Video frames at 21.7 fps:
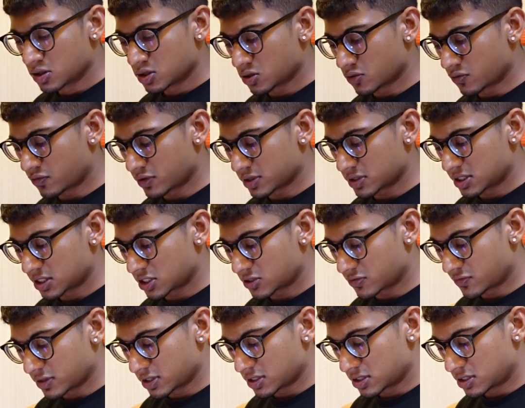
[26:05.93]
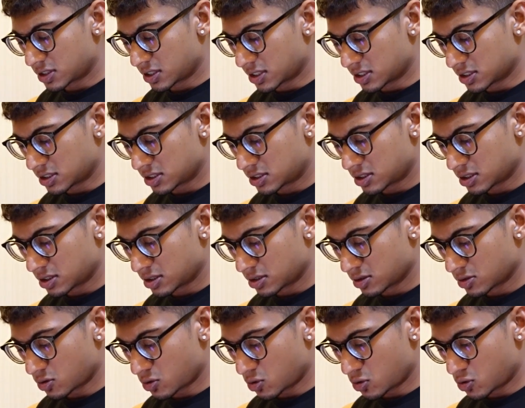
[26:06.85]
So first things first,
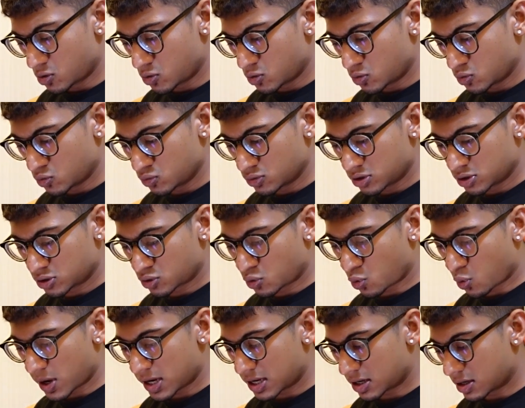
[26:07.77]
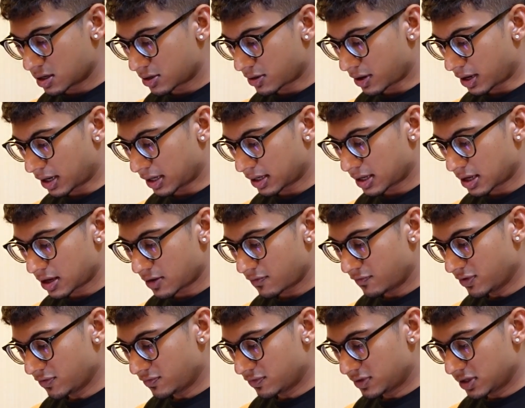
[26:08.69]
instant oats, Quaker right there,
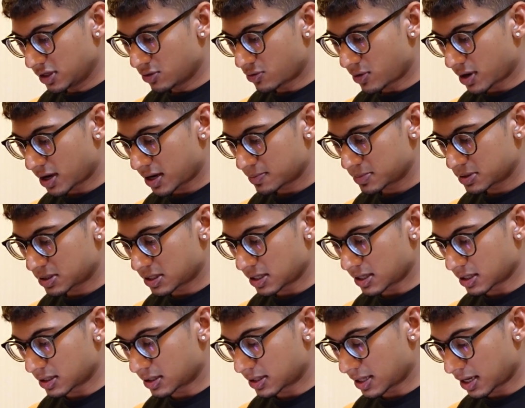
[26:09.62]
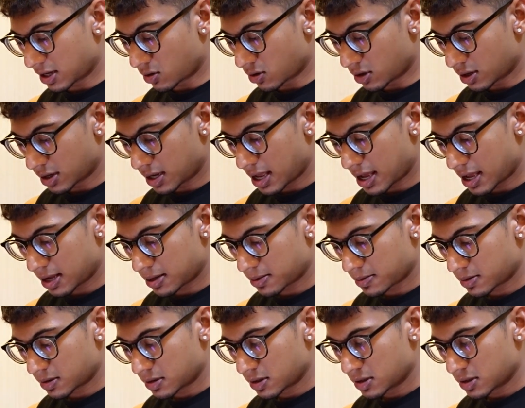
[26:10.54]
50 grams, take a tick on that.